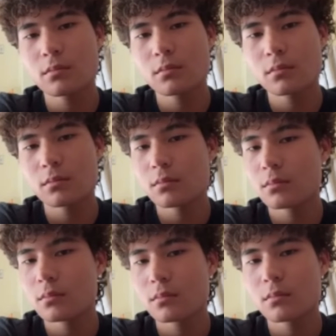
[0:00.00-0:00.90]

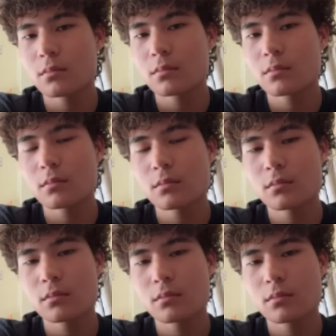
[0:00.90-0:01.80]

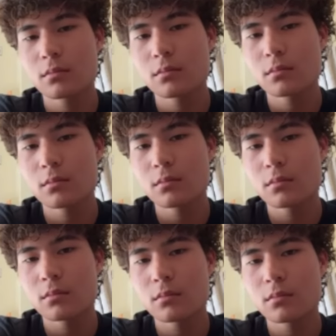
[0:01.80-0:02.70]

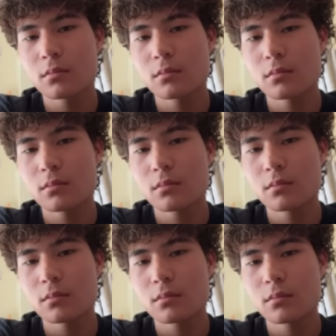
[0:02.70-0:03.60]

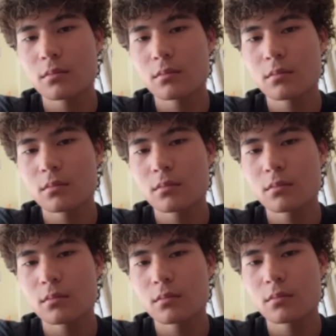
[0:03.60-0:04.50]

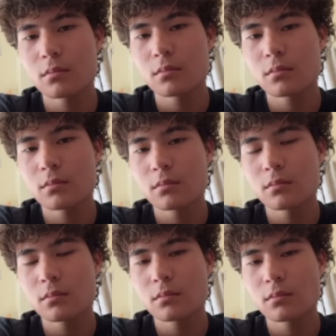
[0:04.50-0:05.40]

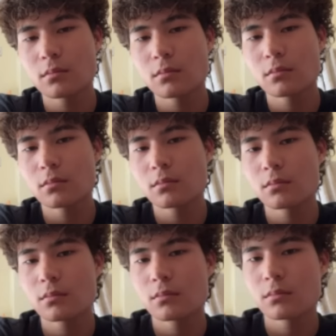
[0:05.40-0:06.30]

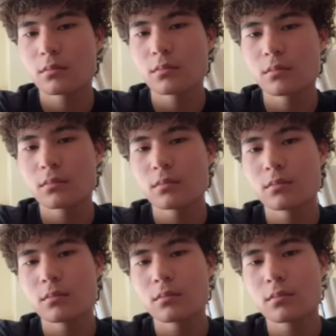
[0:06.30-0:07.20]

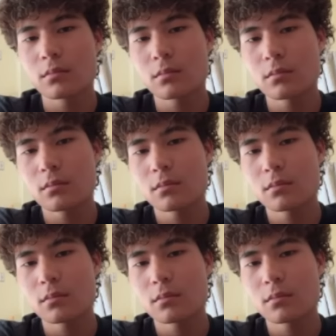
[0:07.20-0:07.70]
(not speaking)